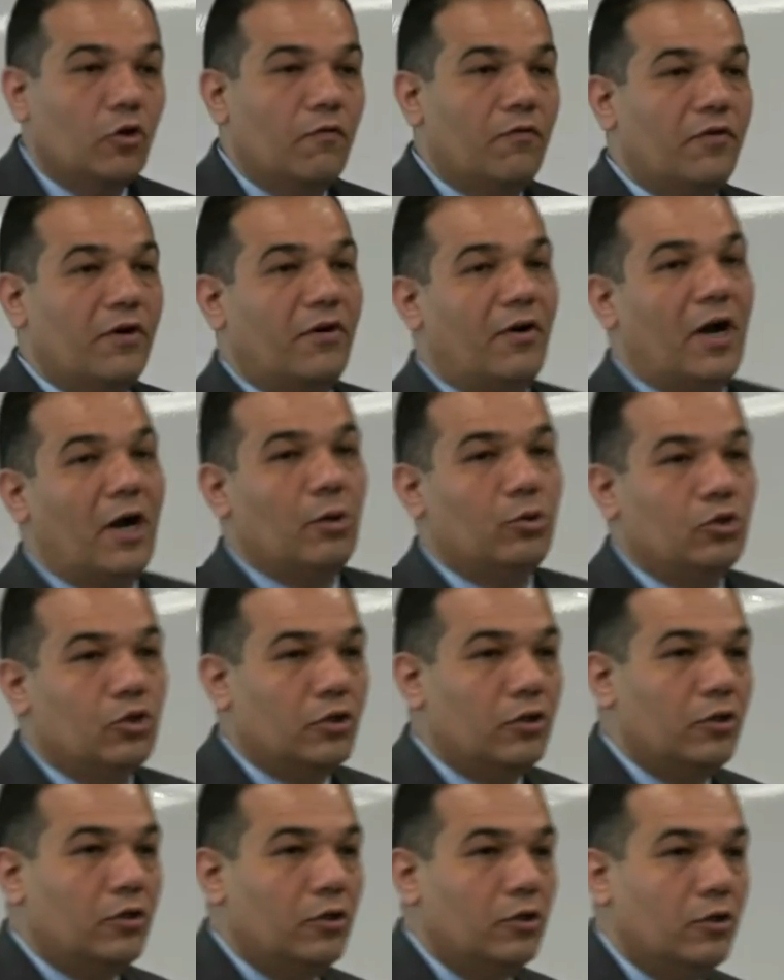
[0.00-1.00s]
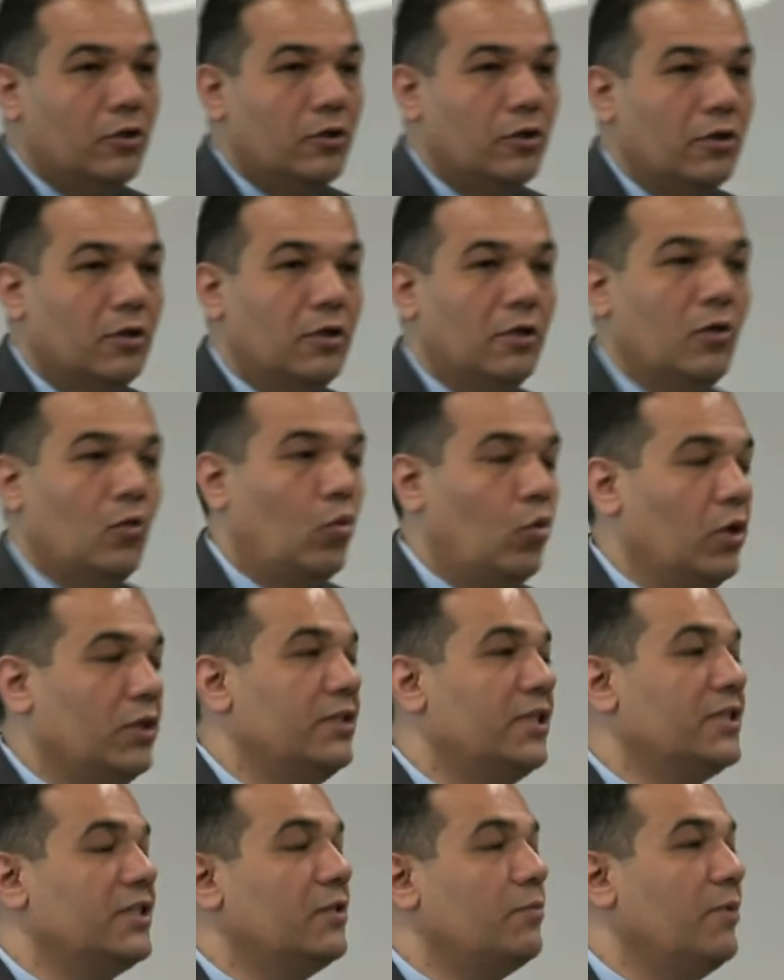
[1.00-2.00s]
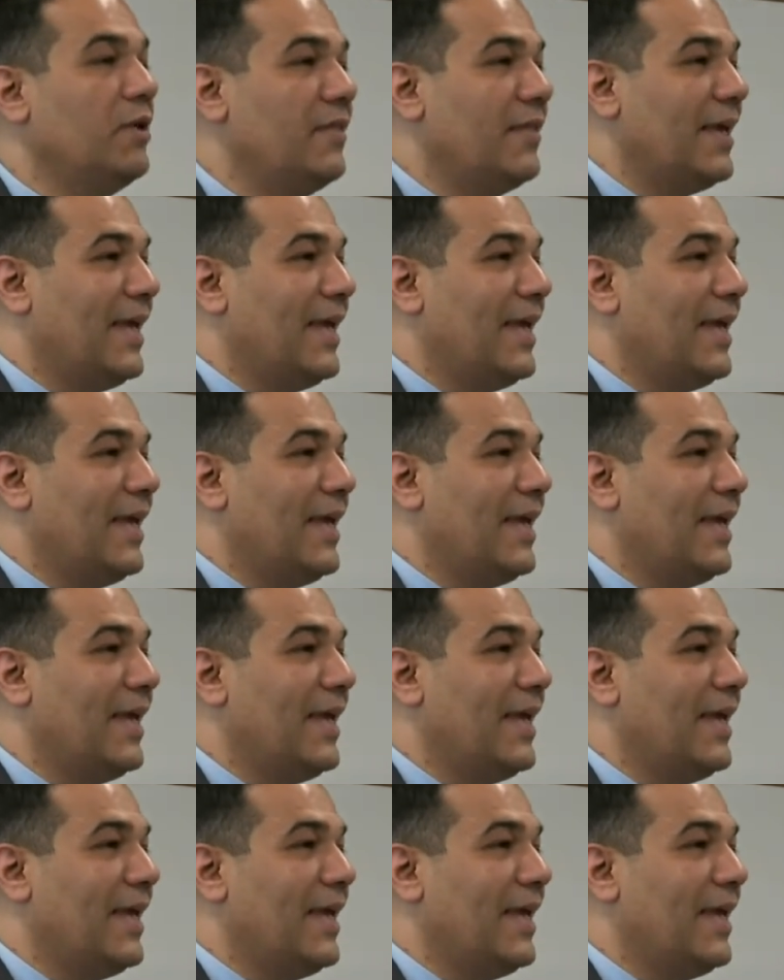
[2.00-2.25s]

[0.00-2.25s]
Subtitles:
of the router. What does it mean,